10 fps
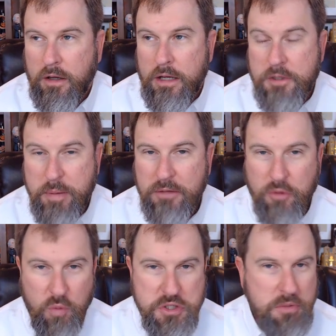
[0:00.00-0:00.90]
It
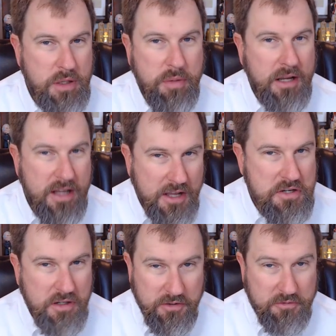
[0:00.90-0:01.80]
depends on what you mean by
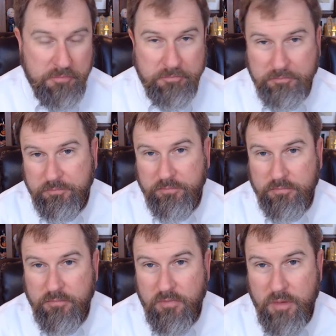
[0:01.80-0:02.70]
nationalism.
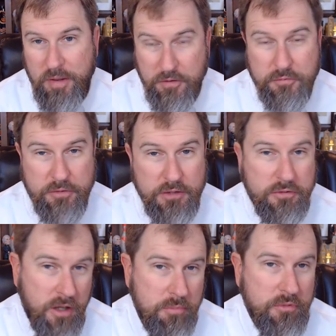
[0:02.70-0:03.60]
I mean, this
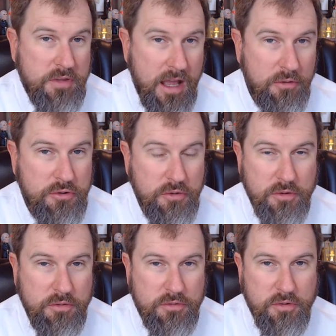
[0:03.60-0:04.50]
this comes down to
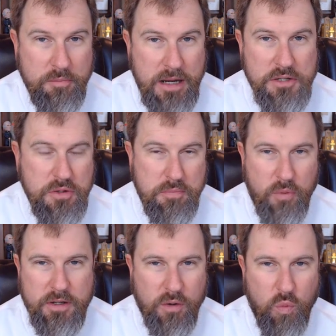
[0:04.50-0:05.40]
the to the major
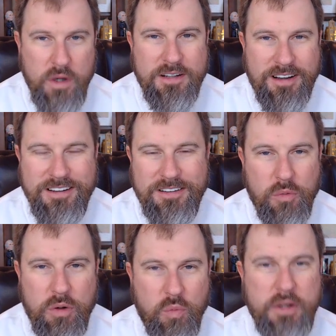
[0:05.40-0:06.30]
point here. What kind?
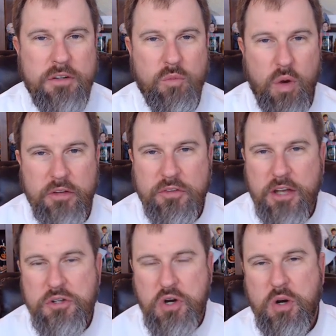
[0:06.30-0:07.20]
What what does
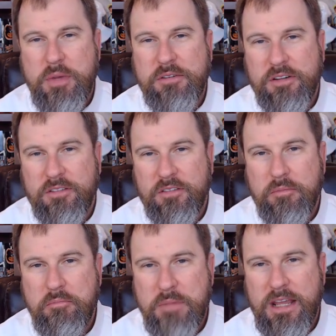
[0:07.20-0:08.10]
that term even
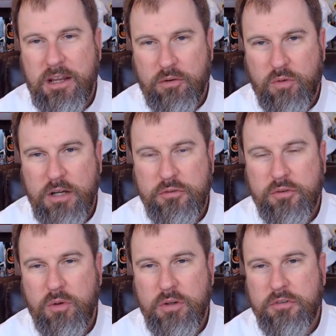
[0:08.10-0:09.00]
mean? Right.
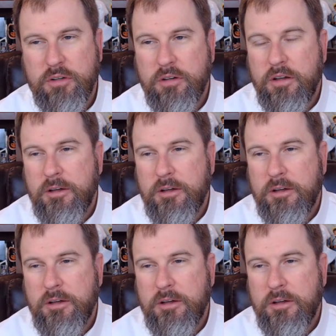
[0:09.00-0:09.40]
So is it